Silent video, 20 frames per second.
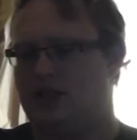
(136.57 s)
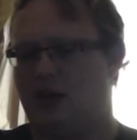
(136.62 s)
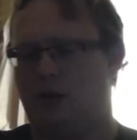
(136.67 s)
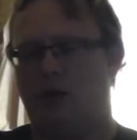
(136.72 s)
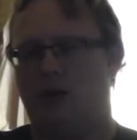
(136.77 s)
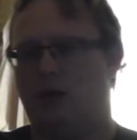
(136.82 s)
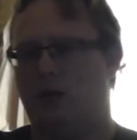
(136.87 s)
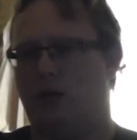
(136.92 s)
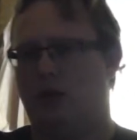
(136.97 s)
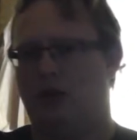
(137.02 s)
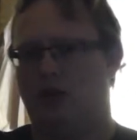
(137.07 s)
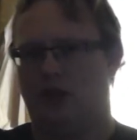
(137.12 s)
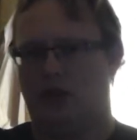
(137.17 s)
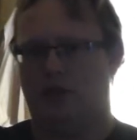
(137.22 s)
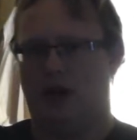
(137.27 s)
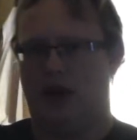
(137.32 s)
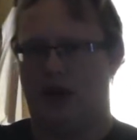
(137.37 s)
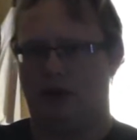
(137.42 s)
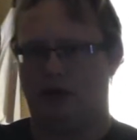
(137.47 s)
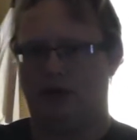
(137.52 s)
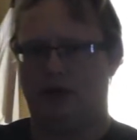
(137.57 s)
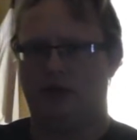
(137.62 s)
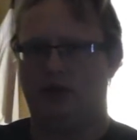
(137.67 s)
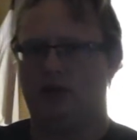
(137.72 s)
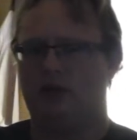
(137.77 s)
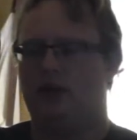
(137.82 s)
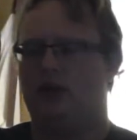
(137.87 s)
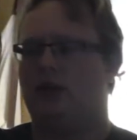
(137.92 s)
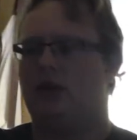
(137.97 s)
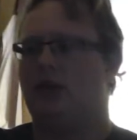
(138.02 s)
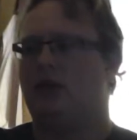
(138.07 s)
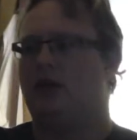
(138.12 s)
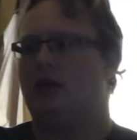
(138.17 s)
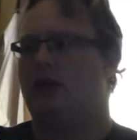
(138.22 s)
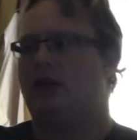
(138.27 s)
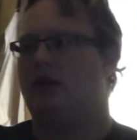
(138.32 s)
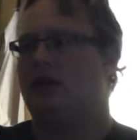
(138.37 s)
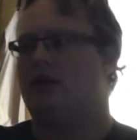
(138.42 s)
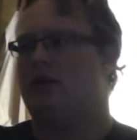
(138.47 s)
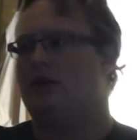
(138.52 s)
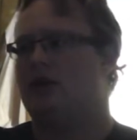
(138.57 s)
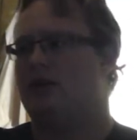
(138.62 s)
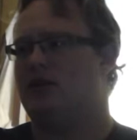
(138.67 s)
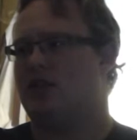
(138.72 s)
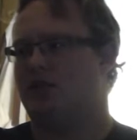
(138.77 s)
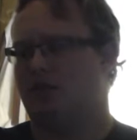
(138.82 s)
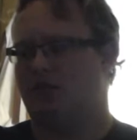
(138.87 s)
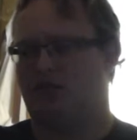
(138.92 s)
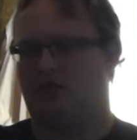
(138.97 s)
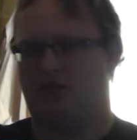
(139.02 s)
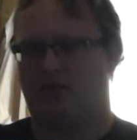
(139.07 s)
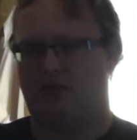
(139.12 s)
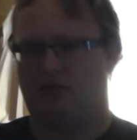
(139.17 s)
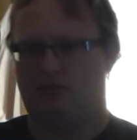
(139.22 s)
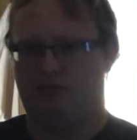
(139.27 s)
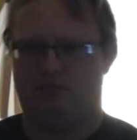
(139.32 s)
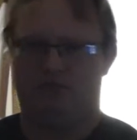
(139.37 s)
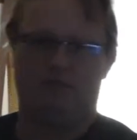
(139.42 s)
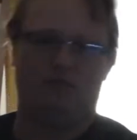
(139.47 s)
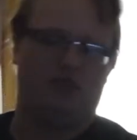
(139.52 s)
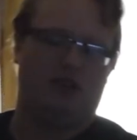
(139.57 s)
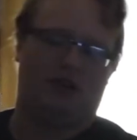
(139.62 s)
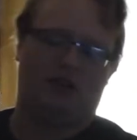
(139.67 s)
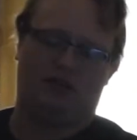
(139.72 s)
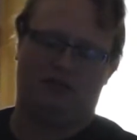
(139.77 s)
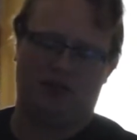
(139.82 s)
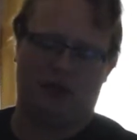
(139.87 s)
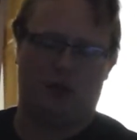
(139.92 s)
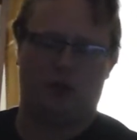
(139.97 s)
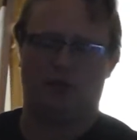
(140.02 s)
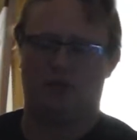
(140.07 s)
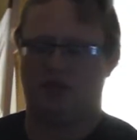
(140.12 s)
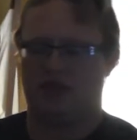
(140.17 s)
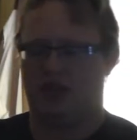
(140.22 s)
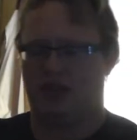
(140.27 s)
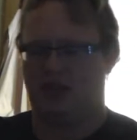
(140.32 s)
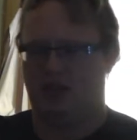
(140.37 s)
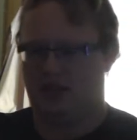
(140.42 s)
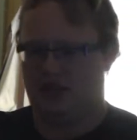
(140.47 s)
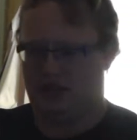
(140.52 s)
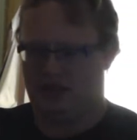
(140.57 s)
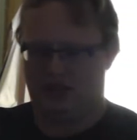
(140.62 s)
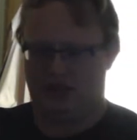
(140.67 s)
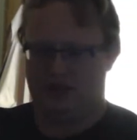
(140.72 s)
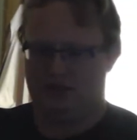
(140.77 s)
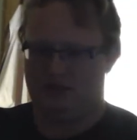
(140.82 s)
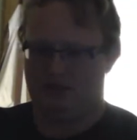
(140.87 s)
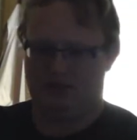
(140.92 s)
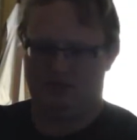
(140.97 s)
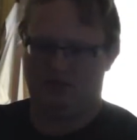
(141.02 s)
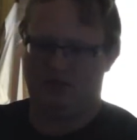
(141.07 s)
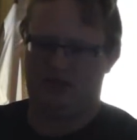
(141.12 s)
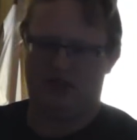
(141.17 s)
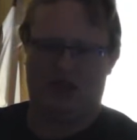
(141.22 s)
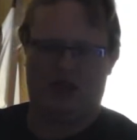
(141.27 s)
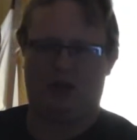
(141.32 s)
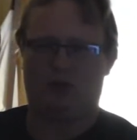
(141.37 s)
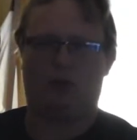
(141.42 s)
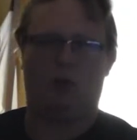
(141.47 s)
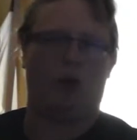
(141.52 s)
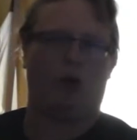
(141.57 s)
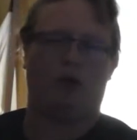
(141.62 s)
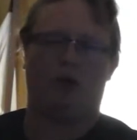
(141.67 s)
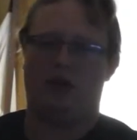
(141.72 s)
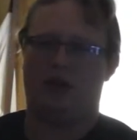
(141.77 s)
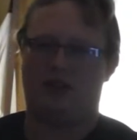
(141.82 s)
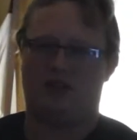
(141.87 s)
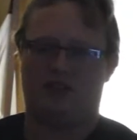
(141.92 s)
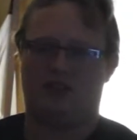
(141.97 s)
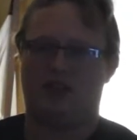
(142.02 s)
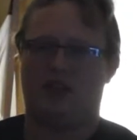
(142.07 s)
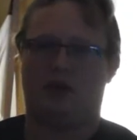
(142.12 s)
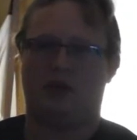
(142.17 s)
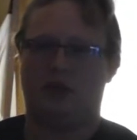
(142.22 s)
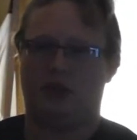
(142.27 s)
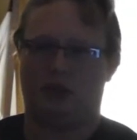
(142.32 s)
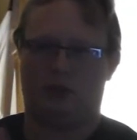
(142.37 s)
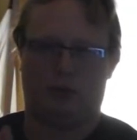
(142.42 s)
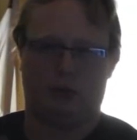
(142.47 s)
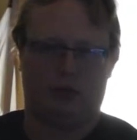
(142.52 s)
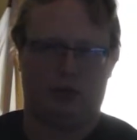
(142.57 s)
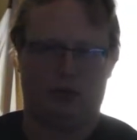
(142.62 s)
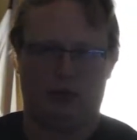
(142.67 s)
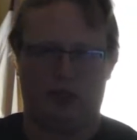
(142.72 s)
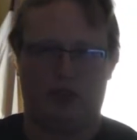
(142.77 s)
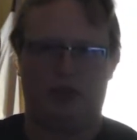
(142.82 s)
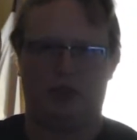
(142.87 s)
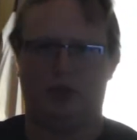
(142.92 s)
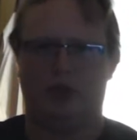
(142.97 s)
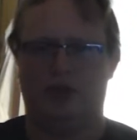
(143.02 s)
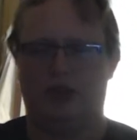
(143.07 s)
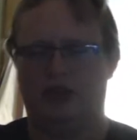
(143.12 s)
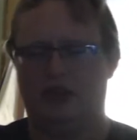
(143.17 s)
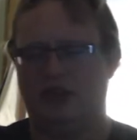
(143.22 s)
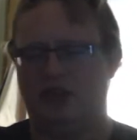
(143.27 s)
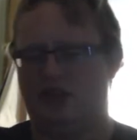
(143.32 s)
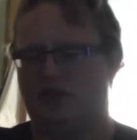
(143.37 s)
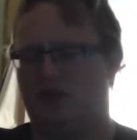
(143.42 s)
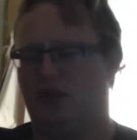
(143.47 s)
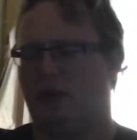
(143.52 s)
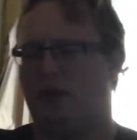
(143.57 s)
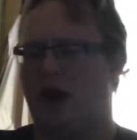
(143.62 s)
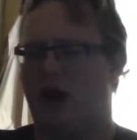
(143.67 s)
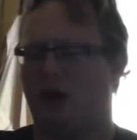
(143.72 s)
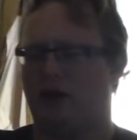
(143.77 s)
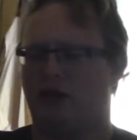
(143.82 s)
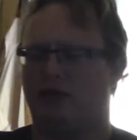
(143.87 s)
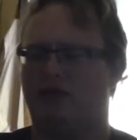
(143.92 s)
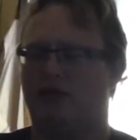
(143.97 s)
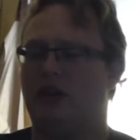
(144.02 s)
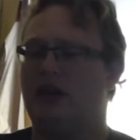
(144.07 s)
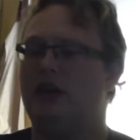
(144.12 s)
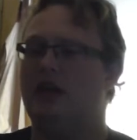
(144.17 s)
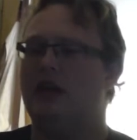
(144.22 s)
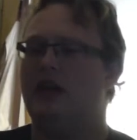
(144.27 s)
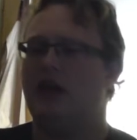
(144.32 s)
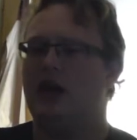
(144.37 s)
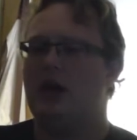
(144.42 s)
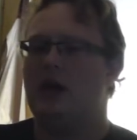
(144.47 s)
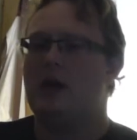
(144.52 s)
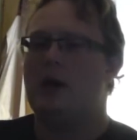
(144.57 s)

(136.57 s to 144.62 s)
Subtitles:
Say what you will about some of the films that weren't necessarily really, really good in his filmography.